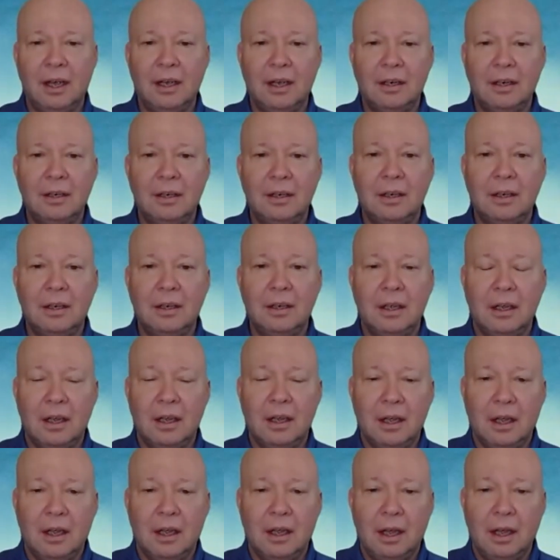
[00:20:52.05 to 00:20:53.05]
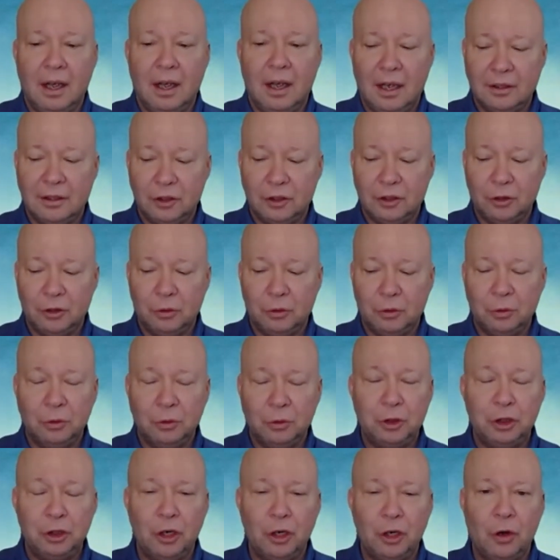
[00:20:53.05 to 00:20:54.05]
And as
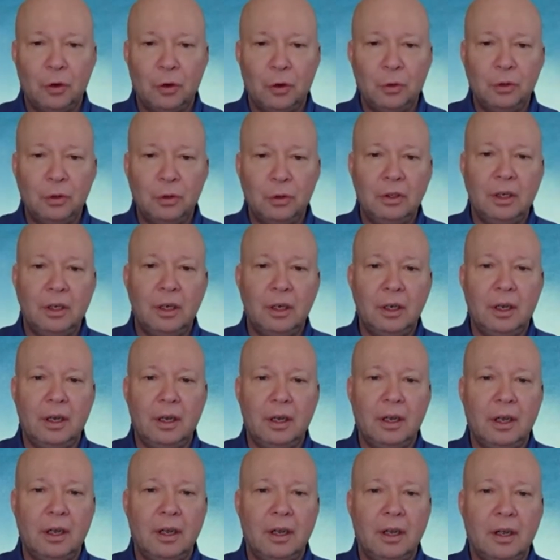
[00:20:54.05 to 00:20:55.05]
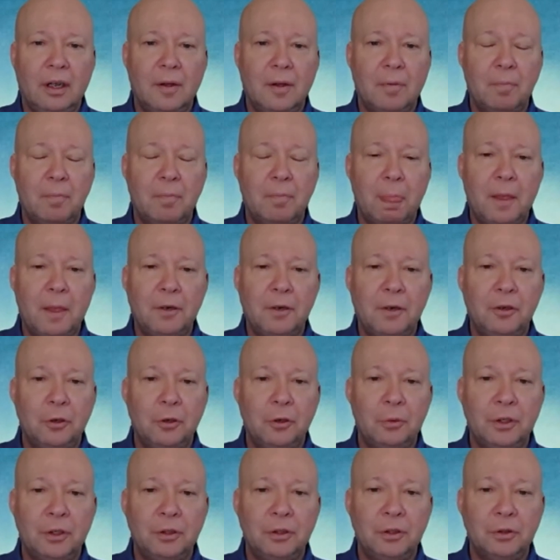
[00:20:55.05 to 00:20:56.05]
you showed
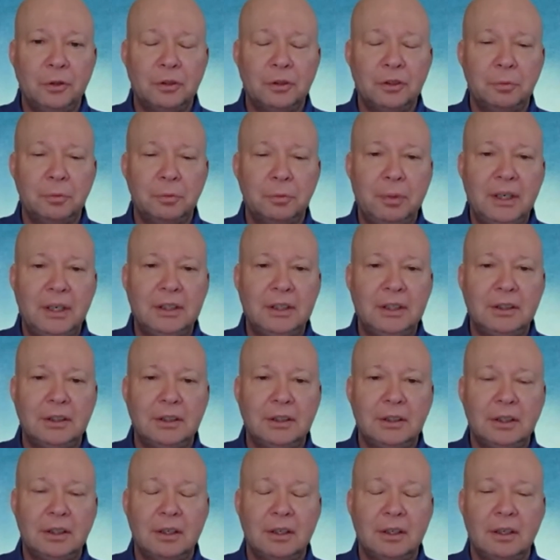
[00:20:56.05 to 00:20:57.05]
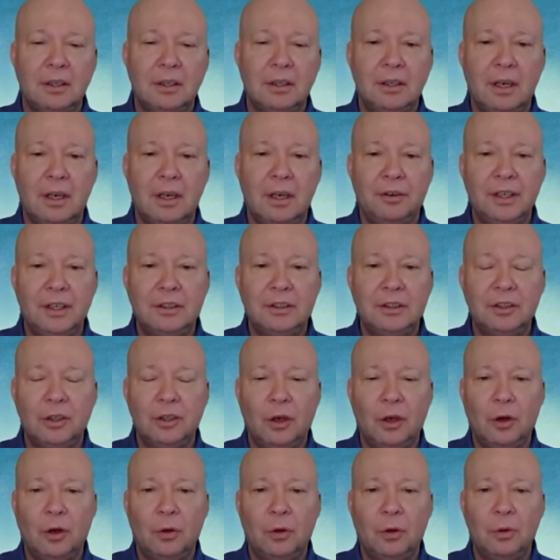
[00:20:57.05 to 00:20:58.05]
during your speech, there
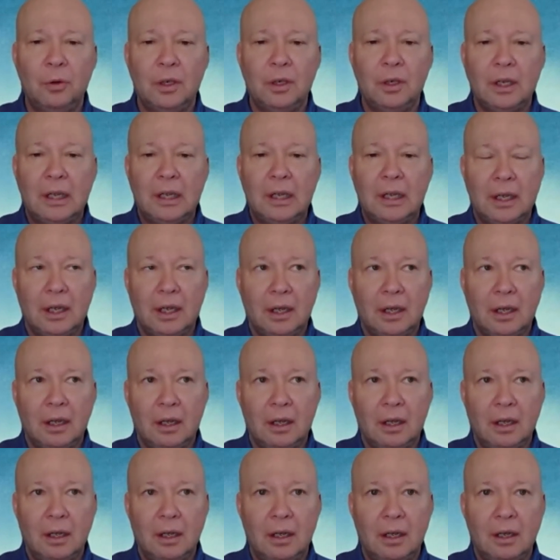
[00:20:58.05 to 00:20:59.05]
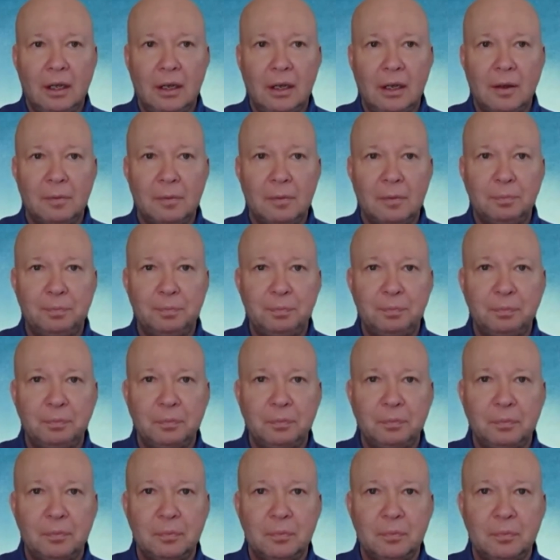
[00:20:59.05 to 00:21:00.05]
is no,
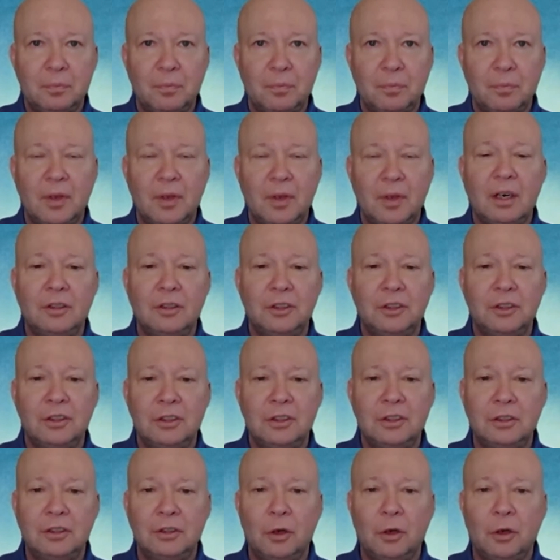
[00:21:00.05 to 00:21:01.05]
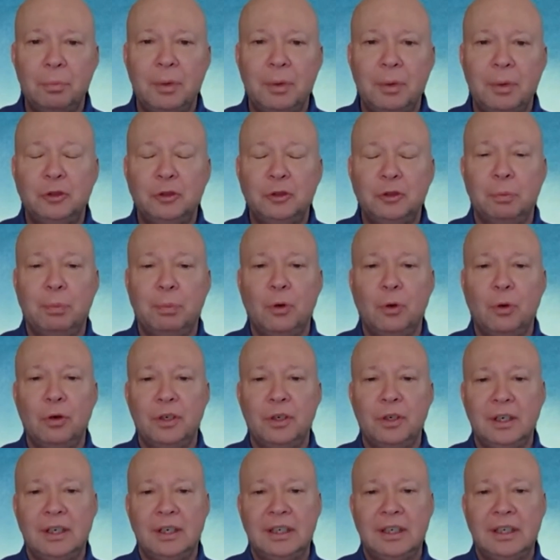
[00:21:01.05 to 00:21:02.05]
there's so big
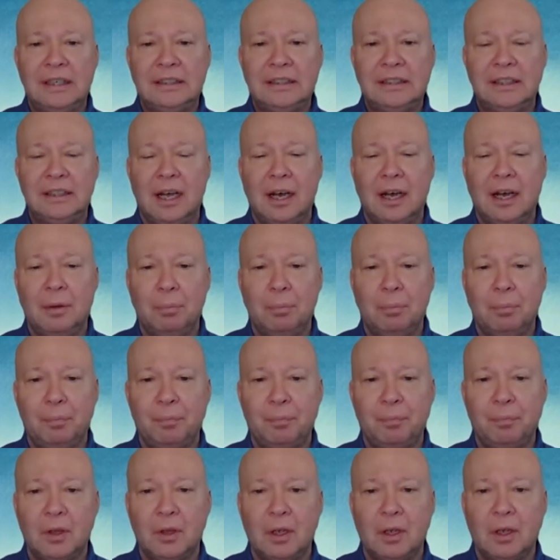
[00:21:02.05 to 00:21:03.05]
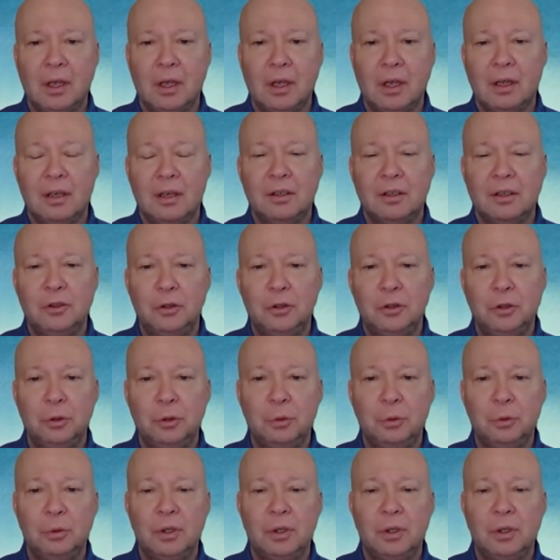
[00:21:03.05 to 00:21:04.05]
support in Islam
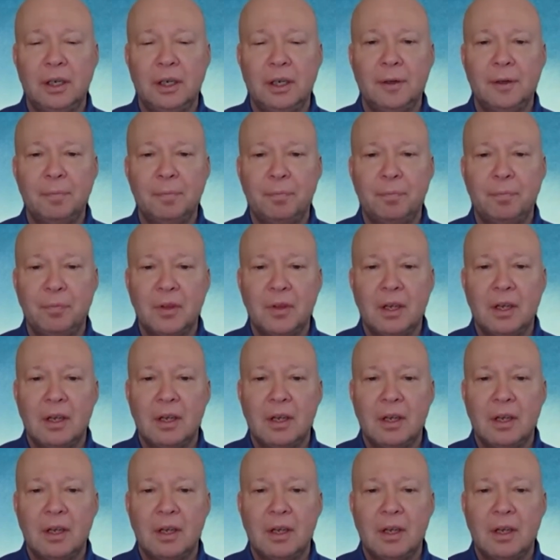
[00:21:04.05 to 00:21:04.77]
to